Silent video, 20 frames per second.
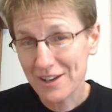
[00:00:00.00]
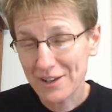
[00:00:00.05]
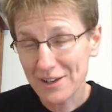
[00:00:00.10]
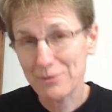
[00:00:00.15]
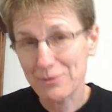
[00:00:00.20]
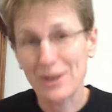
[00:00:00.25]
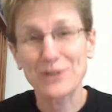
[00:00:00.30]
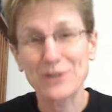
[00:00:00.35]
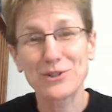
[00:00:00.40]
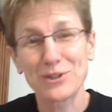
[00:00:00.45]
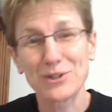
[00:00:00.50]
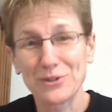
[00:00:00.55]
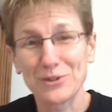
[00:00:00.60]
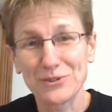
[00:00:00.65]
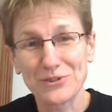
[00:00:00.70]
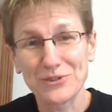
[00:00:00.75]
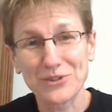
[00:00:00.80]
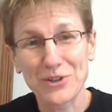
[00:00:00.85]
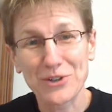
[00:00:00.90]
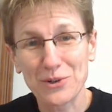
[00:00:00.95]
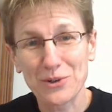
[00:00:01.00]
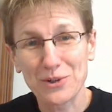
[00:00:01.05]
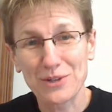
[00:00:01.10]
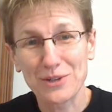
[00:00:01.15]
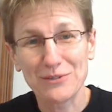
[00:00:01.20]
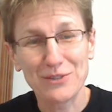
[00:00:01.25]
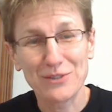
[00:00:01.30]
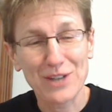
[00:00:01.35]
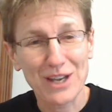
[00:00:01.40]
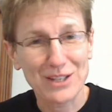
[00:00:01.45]
and Reginald. So
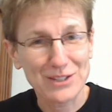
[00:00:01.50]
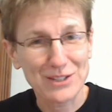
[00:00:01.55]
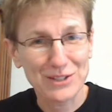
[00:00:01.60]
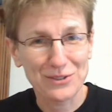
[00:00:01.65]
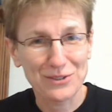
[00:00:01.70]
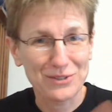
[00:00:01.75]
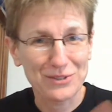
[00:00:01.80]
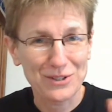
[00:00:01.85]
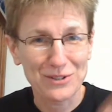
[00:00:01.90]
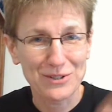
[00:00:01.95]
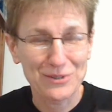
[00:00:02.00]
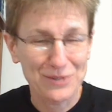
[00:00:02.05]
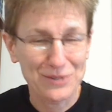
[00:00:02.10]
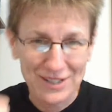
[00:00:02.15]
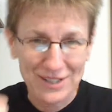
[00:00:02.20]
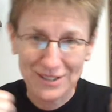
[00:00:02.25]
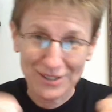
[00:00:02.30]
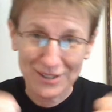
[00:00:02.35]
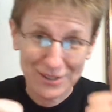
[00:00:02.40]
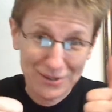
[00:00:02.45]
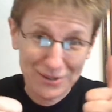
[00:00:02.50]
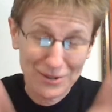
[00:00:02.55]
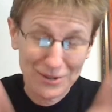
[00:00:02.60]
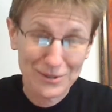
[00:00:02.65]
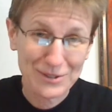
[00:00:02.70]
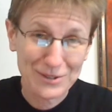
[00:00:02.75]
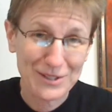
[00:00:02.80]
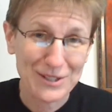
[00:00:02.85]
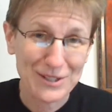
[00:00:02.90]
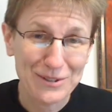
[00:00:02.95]
if you guys chose those,
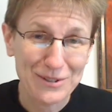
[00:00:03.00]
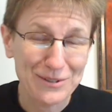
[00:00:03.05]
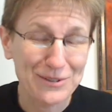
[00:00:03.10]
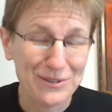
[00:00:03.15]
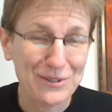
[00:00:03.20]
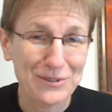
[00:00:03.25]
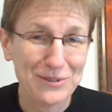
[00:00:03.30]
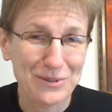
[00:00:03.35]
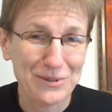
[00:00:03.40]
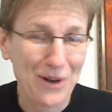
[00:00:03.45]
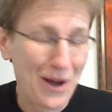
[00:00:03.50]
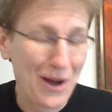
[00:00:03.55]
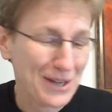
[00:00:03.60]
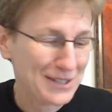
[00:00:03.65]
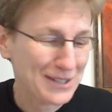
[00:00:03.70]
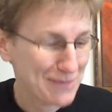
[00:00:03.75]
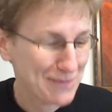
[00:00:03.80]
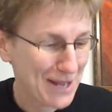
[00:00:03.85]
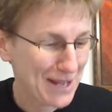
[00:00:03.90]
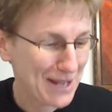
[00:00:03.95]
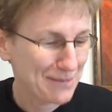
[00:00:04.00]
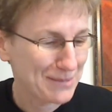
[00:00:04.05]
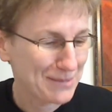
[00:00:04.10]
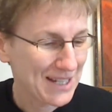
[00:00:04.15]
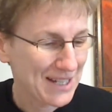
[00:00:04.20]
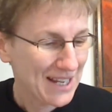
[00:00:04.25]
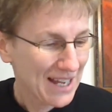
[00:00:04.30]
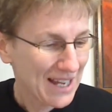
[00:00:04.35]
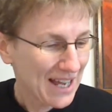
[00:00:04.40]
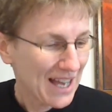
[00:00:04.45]
kudos to you. Those were awesome
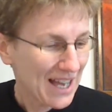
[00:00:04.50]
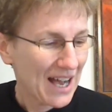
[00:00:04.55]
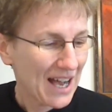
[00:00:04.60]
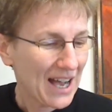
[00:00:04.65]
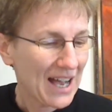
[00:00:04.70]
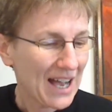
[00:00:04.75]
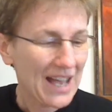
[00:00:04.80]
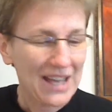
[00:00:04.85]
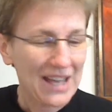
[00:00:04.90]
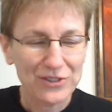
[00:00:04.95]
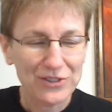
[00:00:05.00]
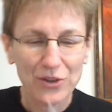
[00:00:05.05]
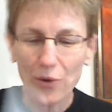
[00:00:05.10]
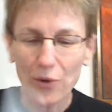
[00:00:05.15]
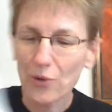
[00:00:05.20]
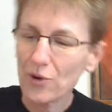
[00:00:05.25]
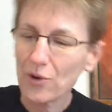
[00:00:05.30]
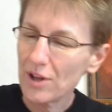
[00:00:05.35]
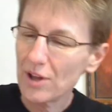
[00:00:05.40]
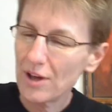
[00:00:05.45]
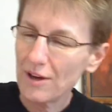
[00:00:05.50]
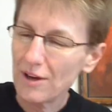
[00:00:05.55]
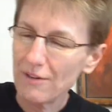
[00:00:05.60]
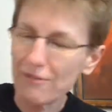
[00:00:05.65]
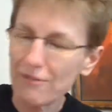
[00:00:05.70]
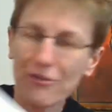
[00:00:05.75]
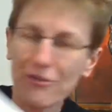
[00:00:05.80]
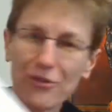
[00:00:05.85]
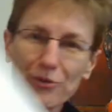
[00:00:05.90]
names. I had a total of